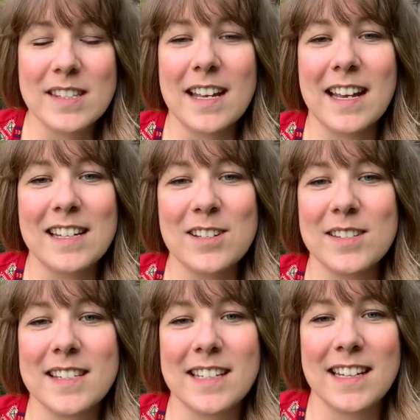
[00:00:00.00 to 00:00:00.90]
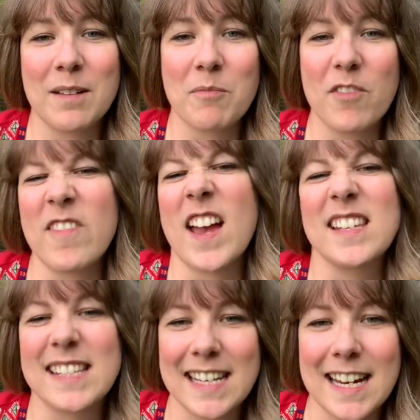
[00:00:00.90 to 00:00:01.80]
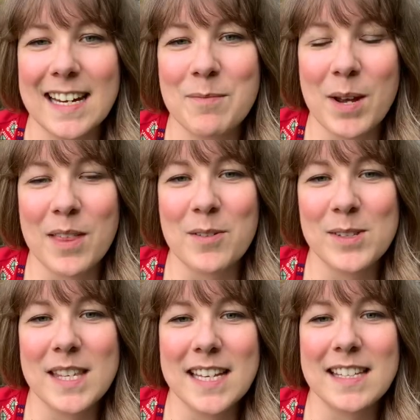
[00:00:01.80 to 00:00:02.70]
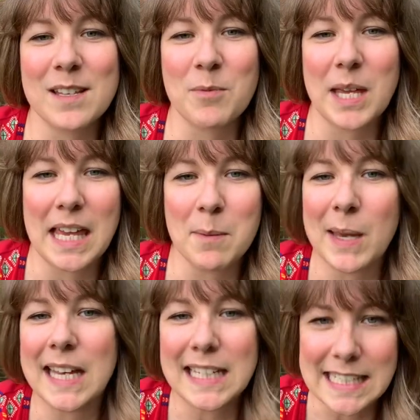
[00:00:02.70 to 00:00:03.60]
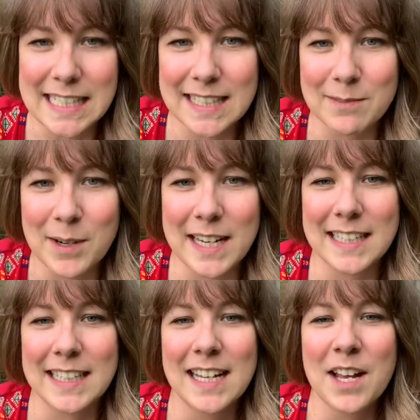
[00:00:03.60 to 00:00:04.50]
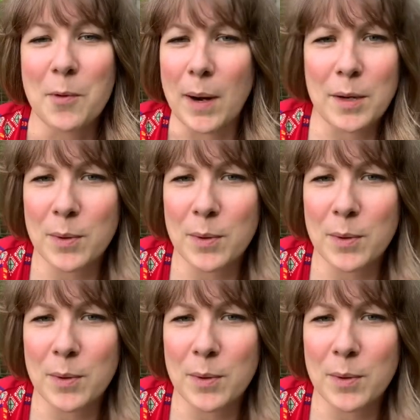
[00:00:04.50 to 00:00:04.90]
I just am fascinated by those things that we keep hidden, right? Why